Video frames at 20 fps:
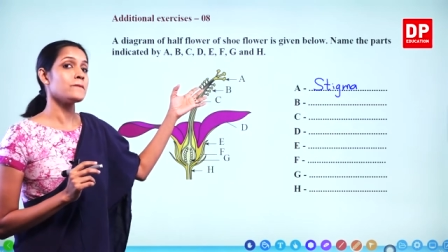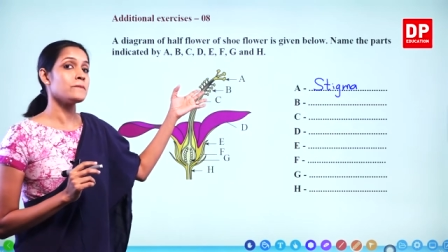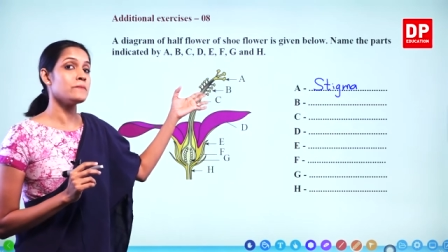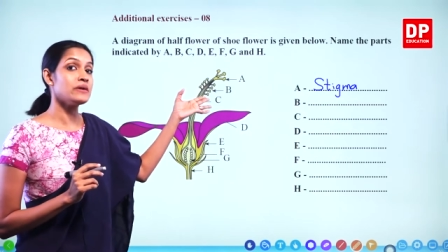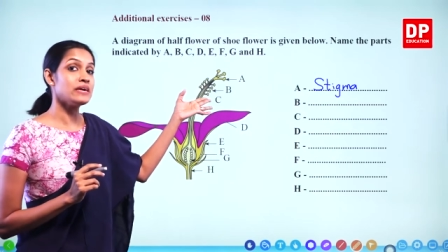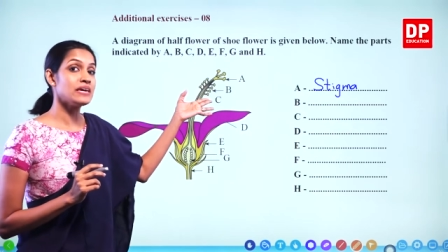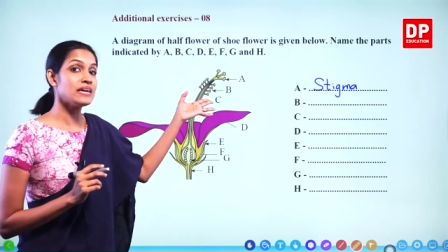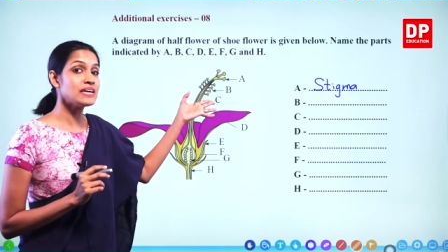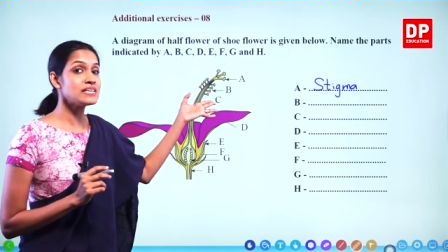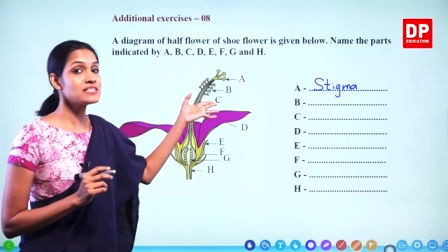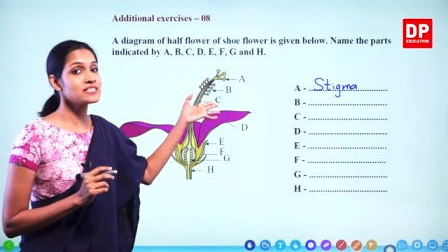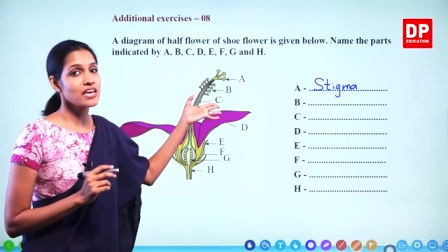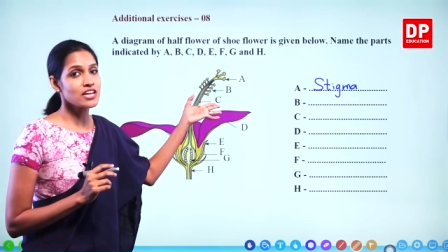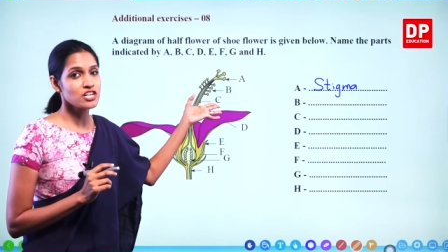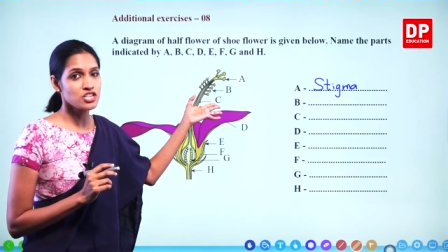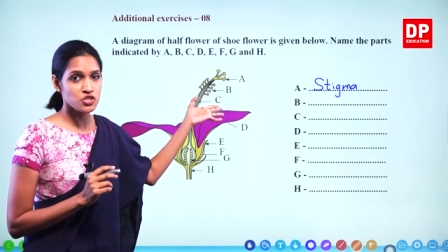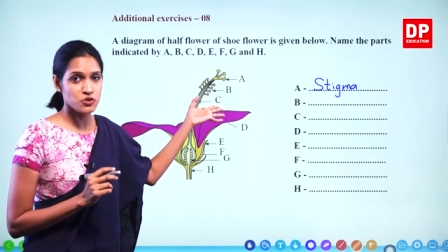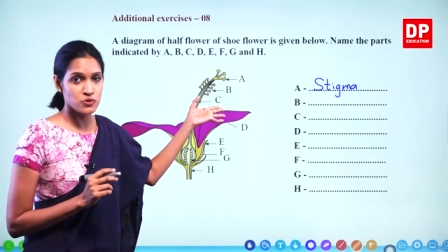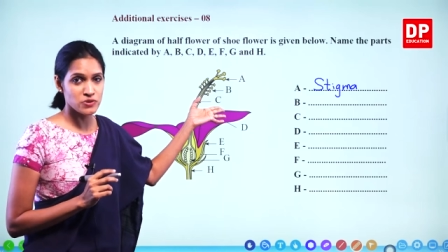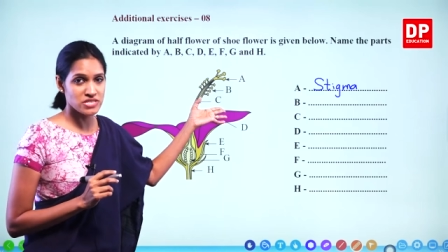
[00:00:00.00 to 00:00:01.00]
B is
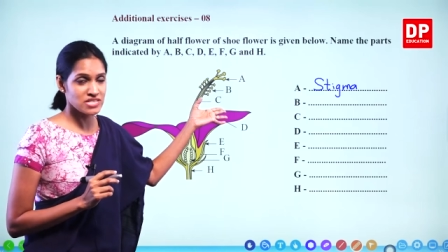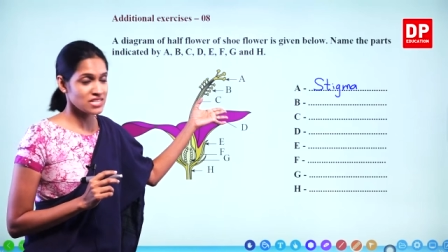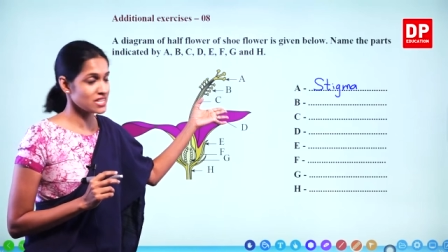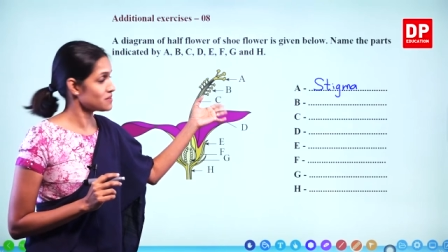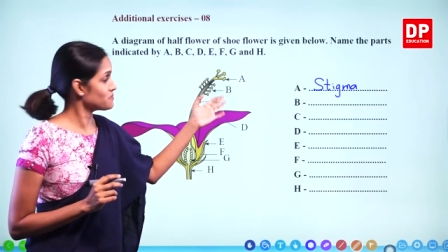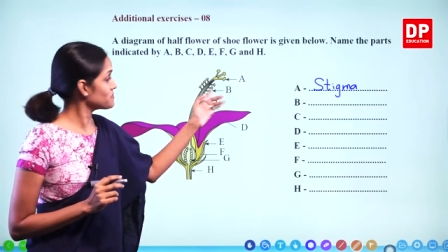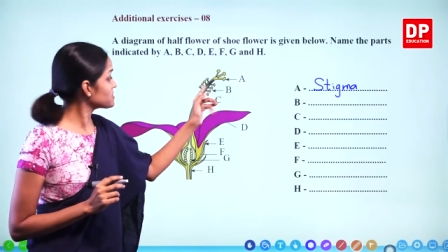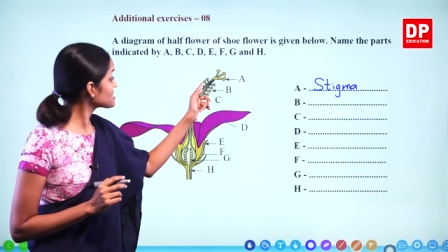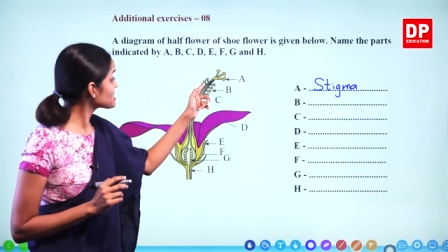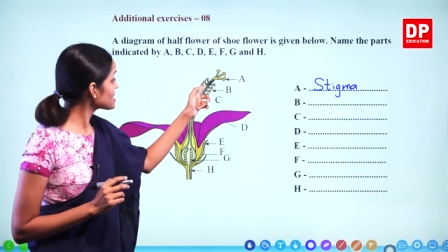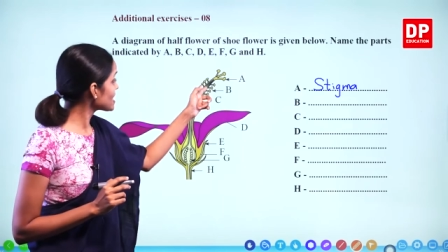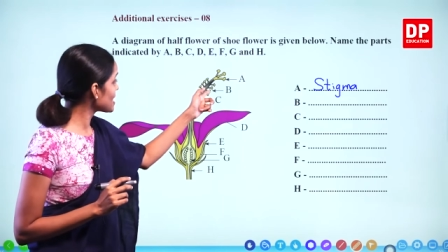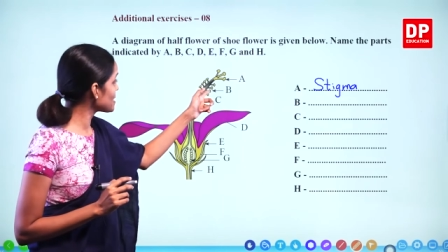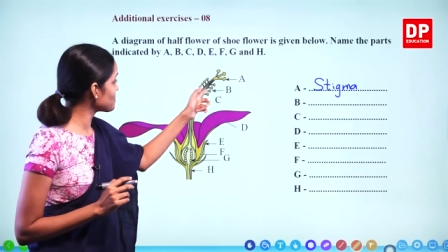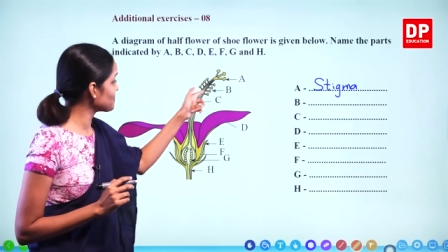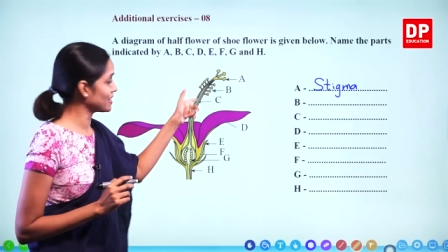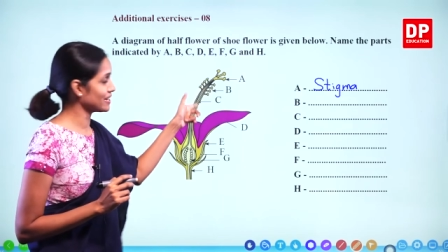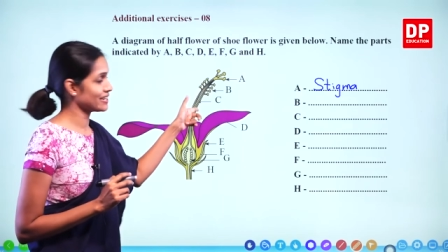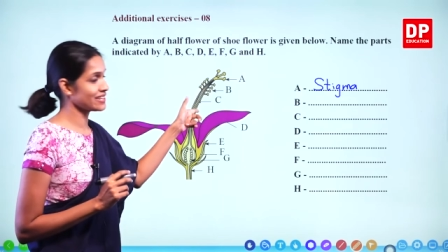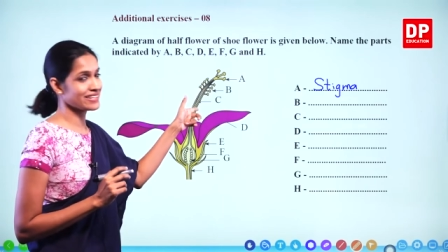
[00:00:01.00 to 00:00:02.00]
androecium,
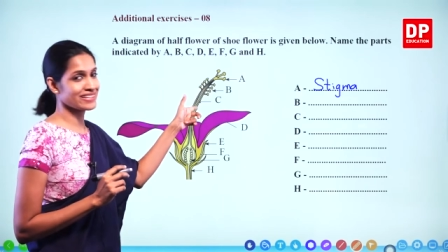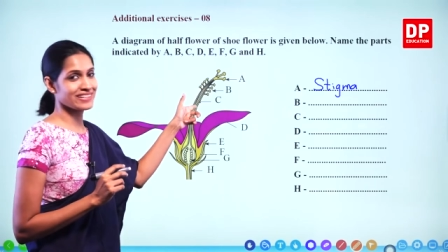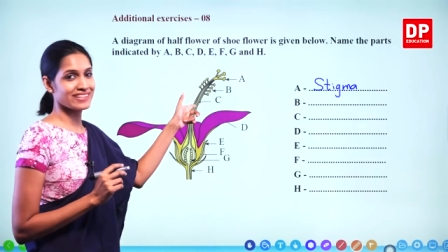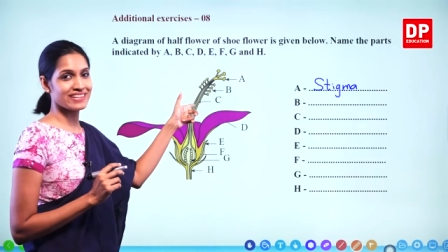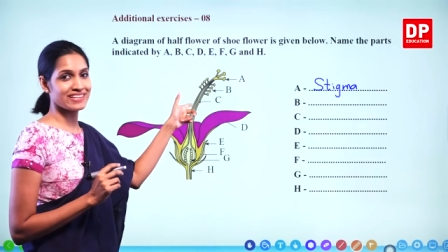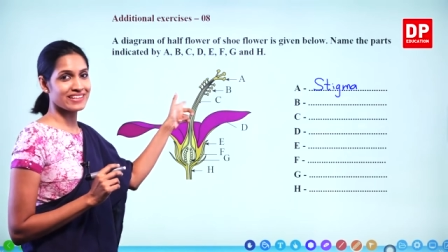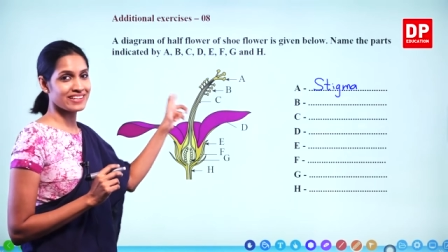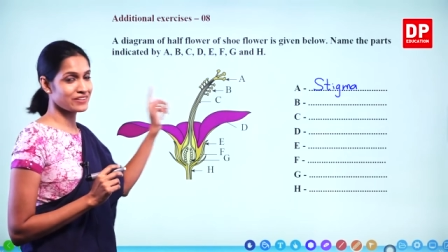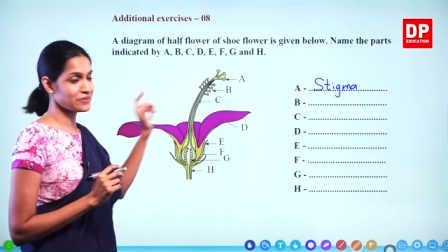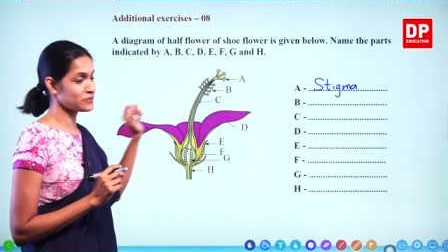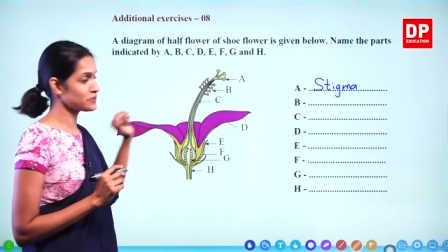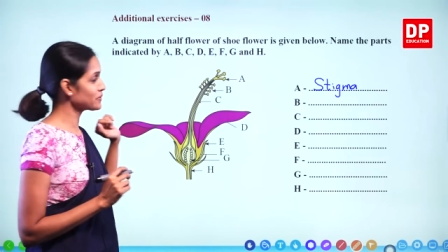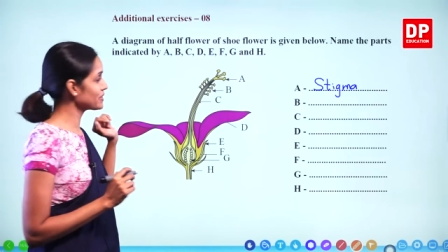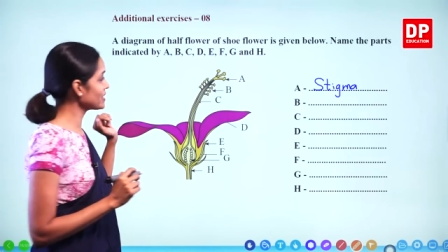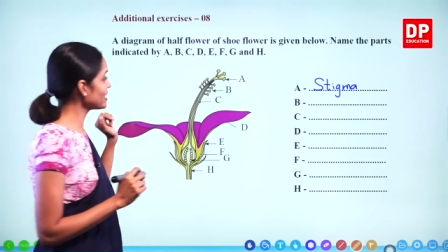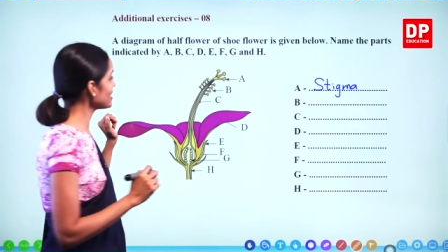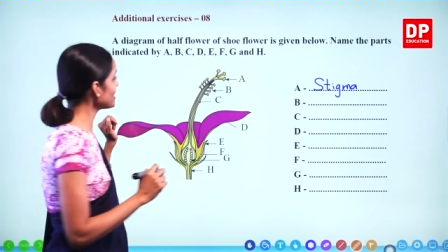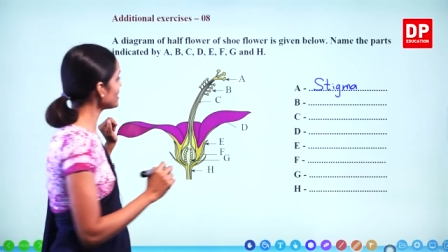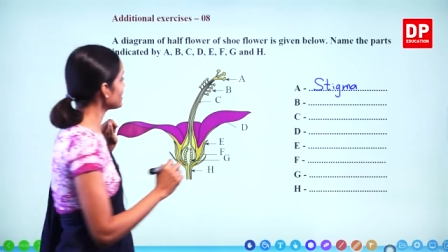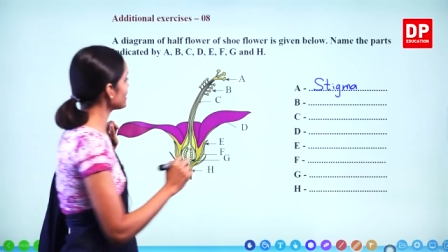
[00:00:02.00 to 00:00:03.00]
stamen. Okay?